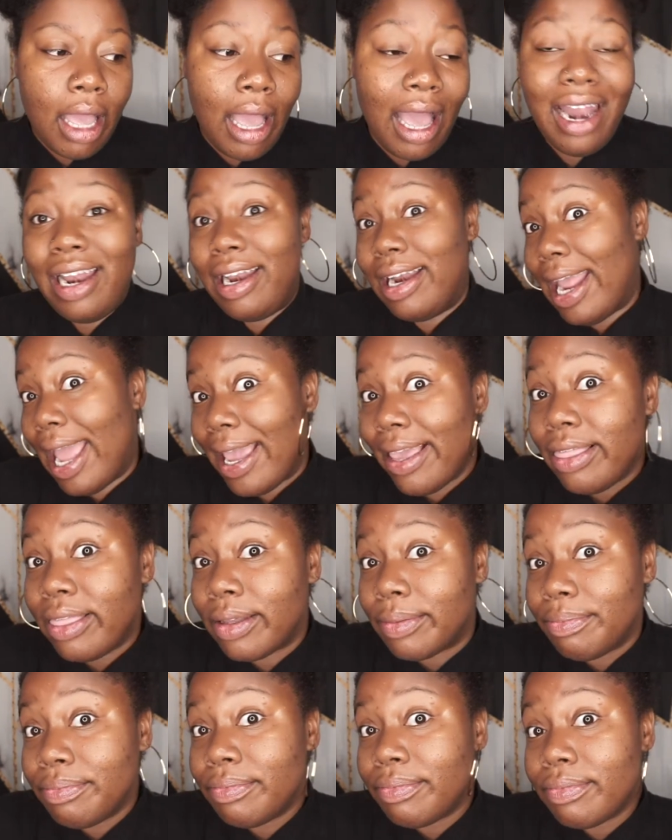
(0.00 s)
I hate
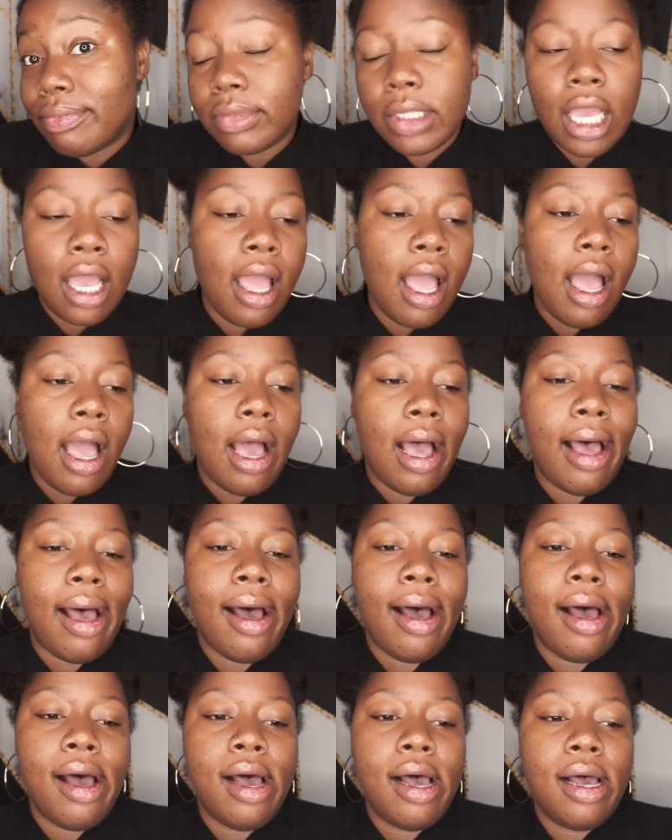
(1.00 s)
them.
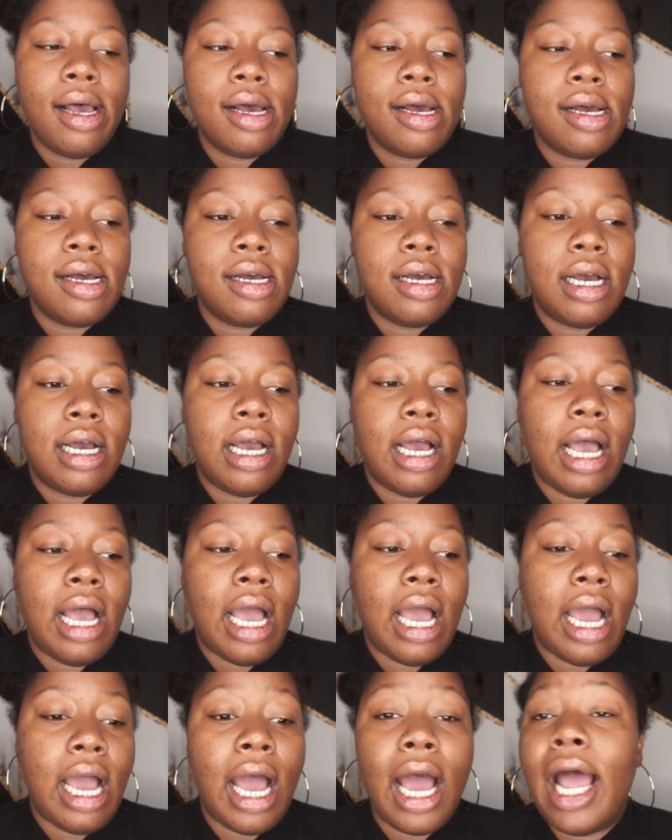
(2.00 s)
I
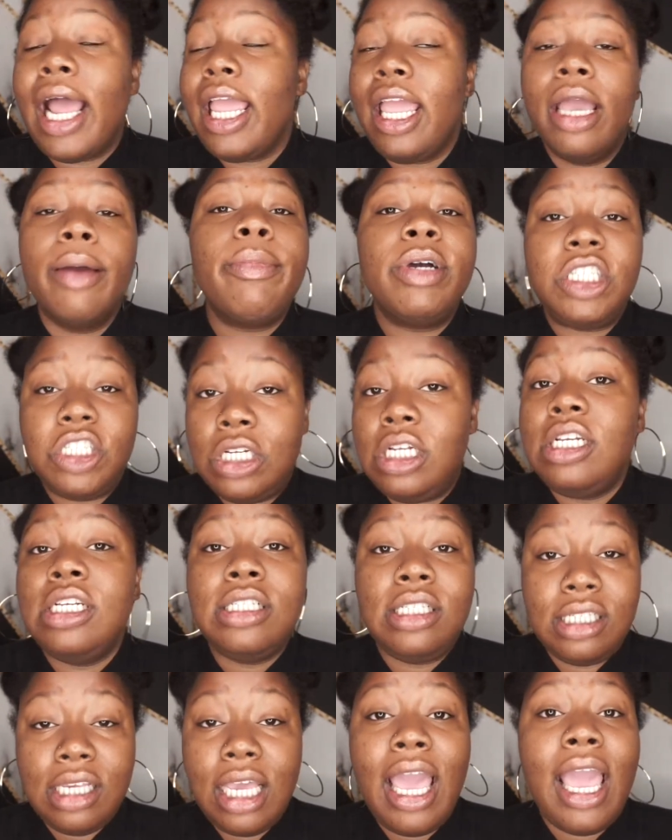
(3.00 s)
am a
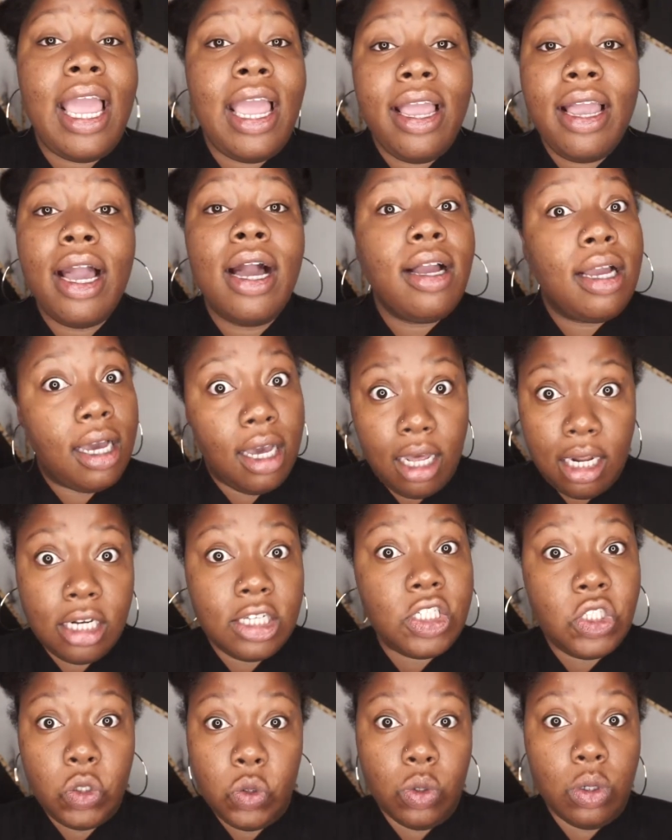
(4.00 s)
cheesecake
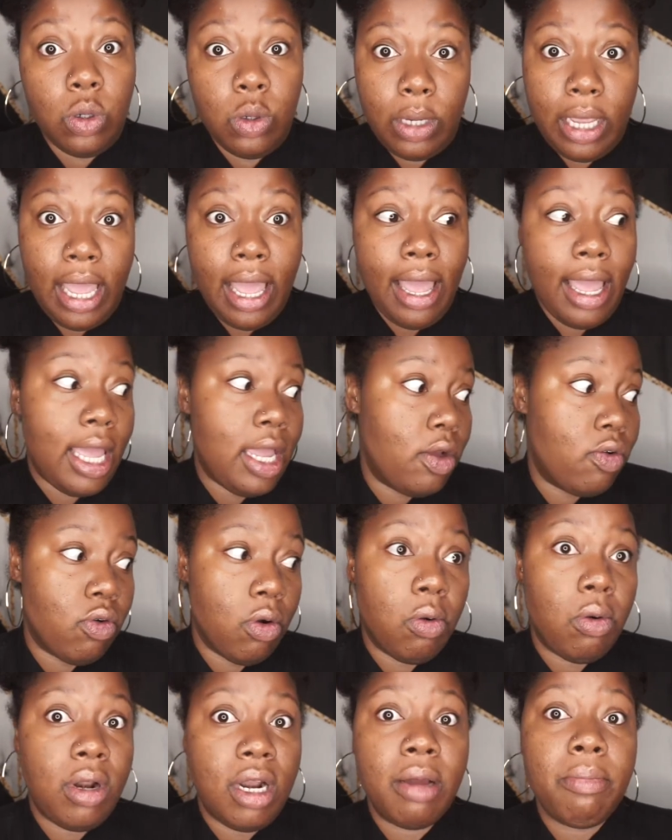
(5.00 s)
connoisseur, okay?
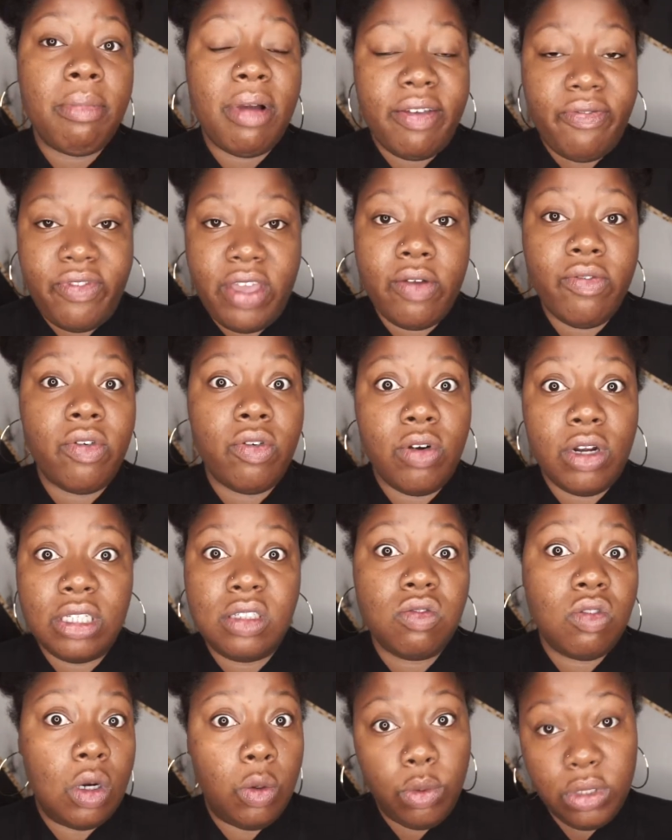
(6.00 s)
Growing up, my favorite
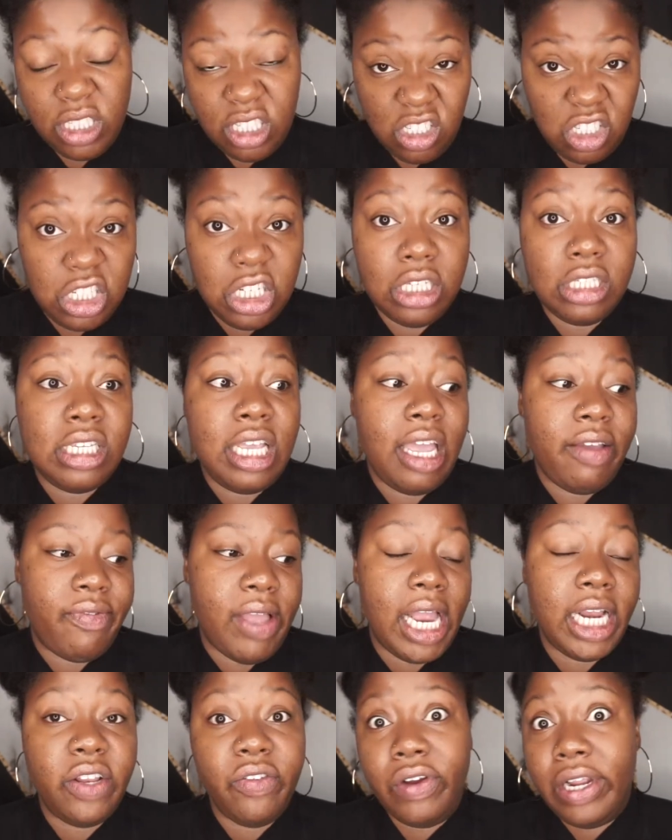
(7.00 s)
restaurant was the Cheesecake
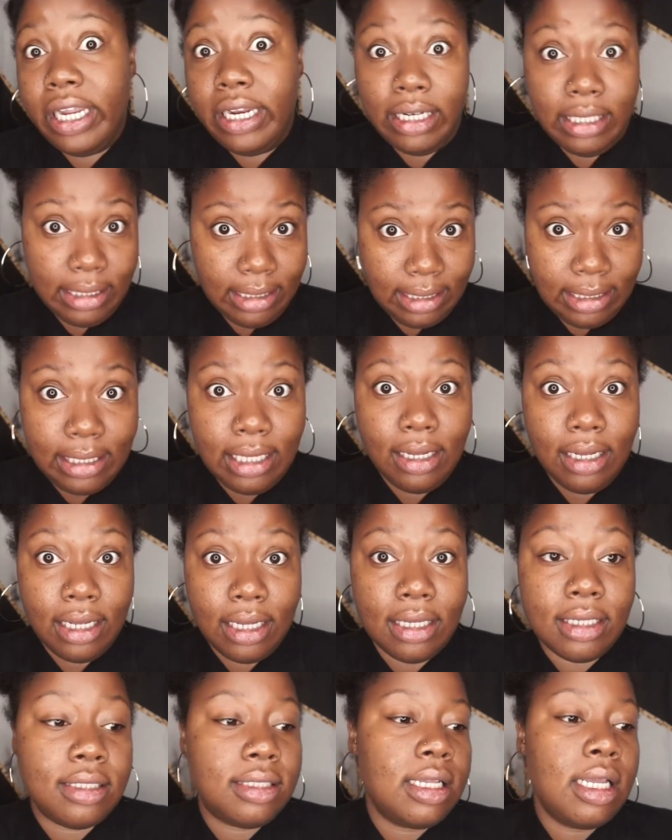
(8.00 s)
Factory, and it still
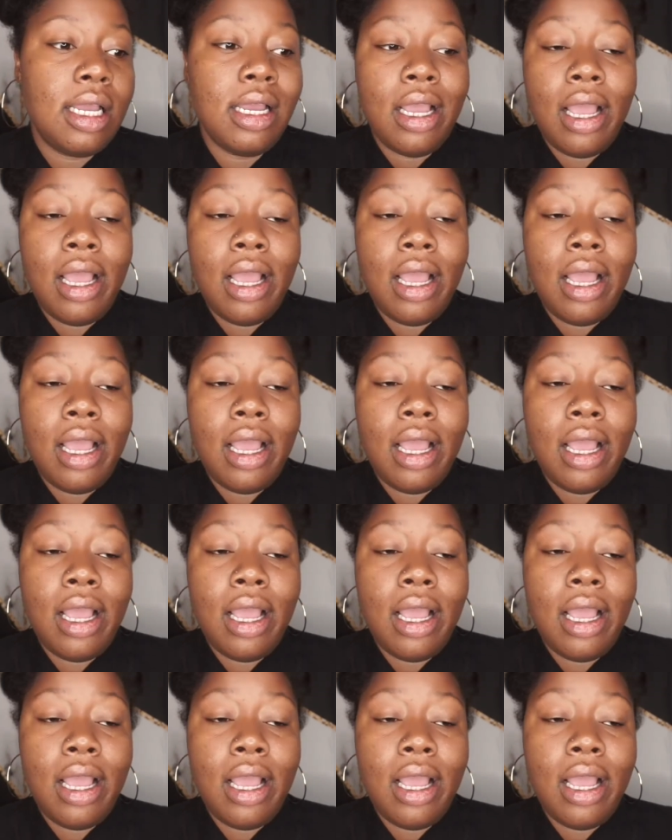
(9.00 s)
is.